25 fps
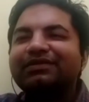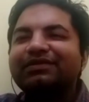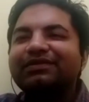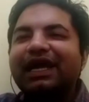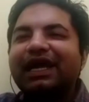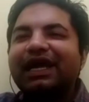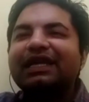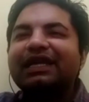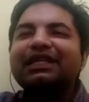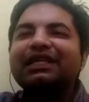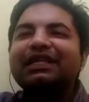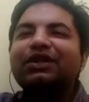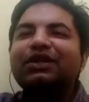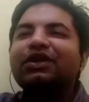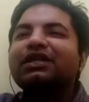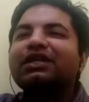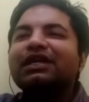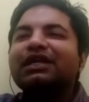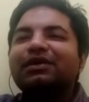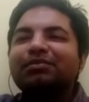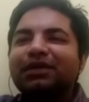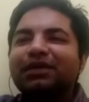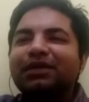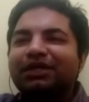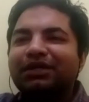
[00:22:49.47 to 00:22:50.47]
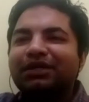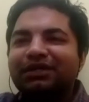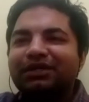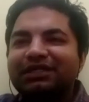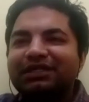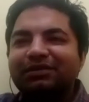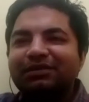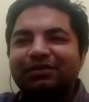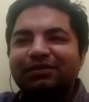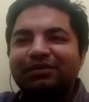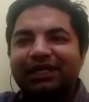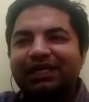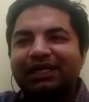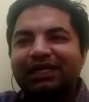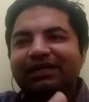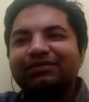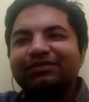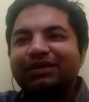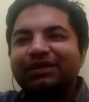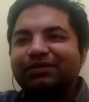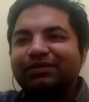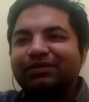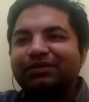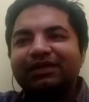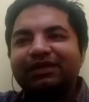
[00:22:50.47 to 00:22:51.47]
Had they not come across in my
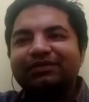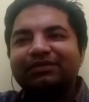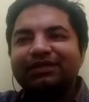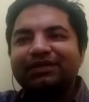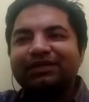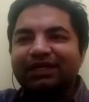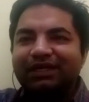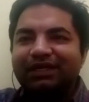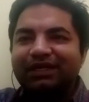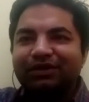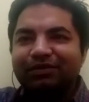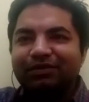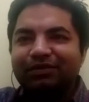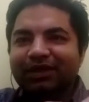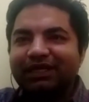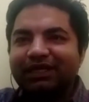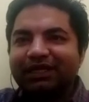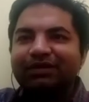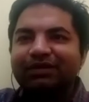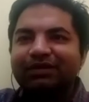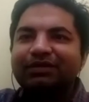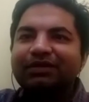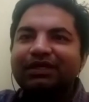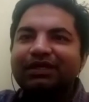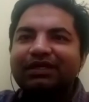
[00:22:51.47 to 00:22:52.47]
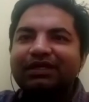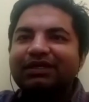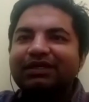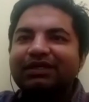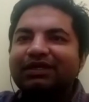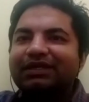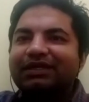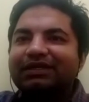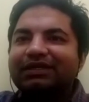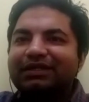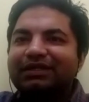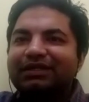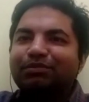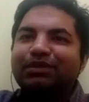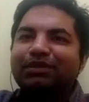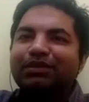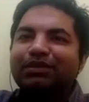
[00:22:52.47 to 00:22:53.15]
life, I would have shut down. Simple.